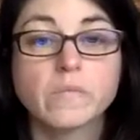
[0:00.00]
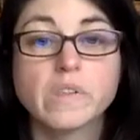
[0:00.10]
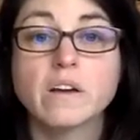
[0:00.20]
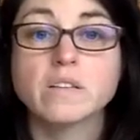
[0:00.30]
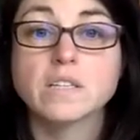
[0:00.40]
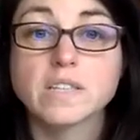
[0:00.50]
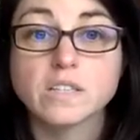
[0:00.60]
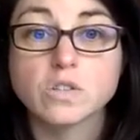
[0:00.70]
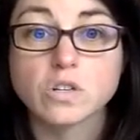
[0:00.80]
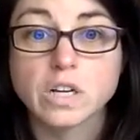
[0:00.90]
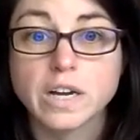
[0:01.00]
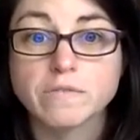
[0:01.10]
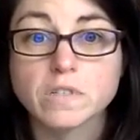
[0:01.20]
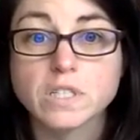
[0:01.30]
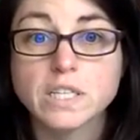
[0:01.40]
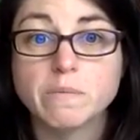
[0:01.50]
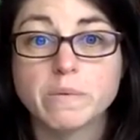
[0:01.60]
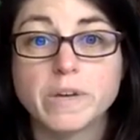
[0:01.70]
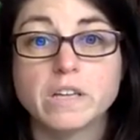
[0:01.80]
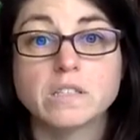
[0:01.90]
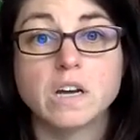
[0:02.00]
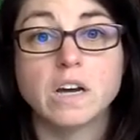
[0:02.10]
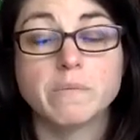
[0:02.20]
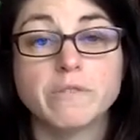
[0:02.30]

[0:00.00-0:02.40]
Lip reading: Now it does get dirty after some amount of time.